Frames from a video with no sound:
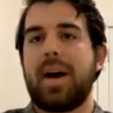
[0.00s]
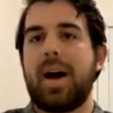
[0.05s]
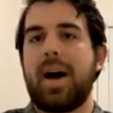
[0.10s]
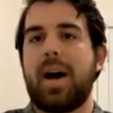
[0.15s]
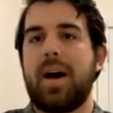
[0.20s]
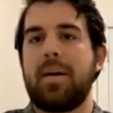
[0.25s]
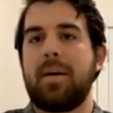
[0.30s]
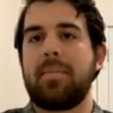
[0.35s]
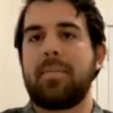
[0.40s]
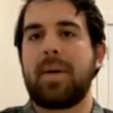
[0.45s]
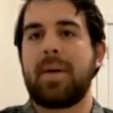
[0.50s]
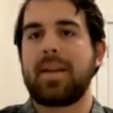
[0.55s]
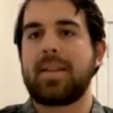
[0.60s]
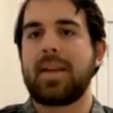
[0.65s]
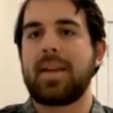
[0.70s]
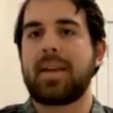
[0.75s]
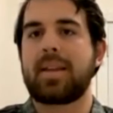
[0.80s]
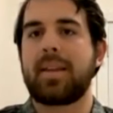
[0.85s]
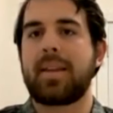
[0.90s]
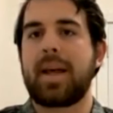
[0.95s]
Um, I
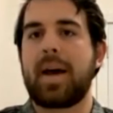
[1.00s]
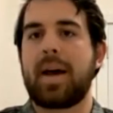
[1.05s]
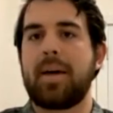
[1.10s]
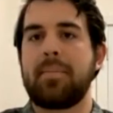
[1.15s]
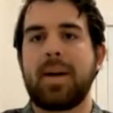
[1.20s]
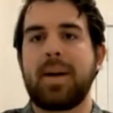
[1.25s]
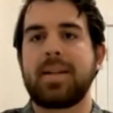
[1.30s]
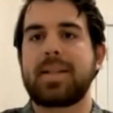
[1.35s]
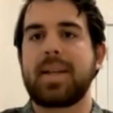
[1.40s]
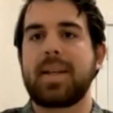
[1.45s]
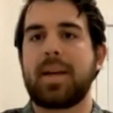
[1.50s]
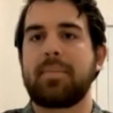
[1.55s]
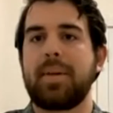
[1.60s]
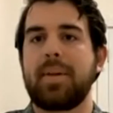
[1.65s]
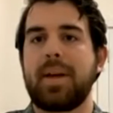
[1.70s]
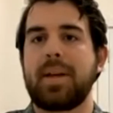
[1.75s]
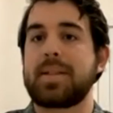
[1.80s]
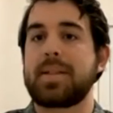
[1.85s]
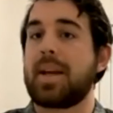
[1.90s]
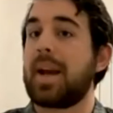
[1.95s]
think that that might take
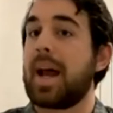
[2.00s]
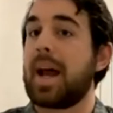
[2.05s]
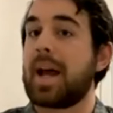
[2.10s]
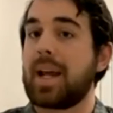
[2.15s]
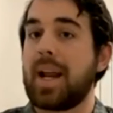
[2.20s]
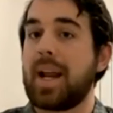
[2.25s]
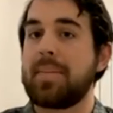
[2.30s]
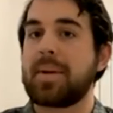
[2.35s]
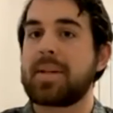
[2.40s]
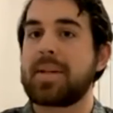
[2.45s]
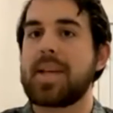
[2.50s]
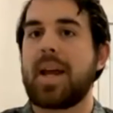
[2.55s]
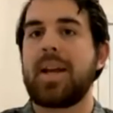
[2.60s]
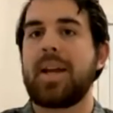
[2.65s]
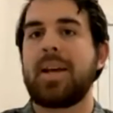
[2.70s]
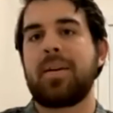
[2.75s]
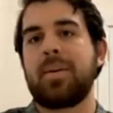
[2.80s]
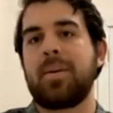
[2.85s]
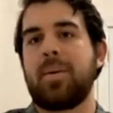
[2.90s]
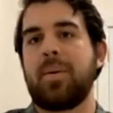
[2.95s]
place in an academic
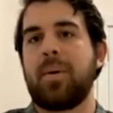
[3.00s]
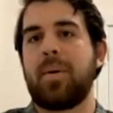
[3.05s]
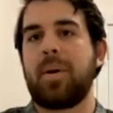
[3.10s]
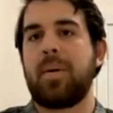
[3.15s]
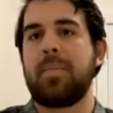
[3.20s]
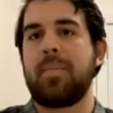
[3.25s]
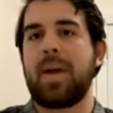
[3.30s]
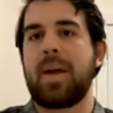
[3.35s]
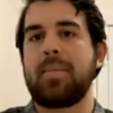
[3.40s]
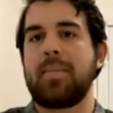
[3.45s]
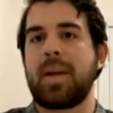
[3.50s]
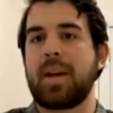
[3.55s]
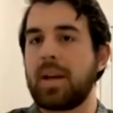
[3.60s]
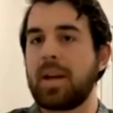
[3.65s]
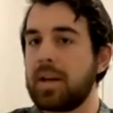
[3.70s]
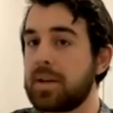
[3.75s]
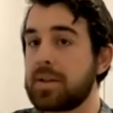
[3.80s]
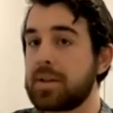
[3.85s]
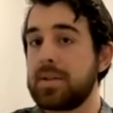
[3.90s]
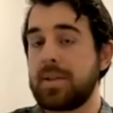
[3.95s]
setting or maybe an
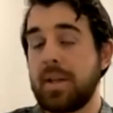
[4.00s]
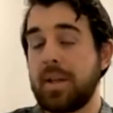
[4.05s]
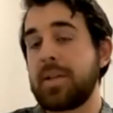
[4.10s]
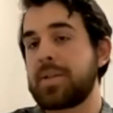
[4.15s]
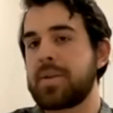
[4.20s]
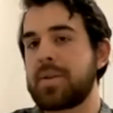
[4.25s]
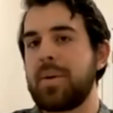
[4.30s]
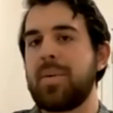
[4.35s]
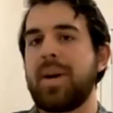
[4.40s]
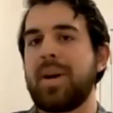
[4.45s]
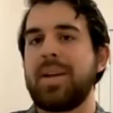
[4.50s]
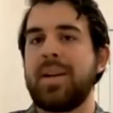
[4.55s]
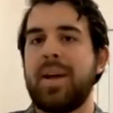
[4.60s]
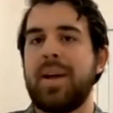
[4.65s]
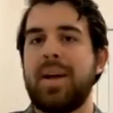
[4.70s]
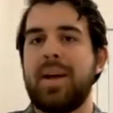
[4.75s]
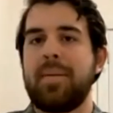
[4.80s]
in- industry one.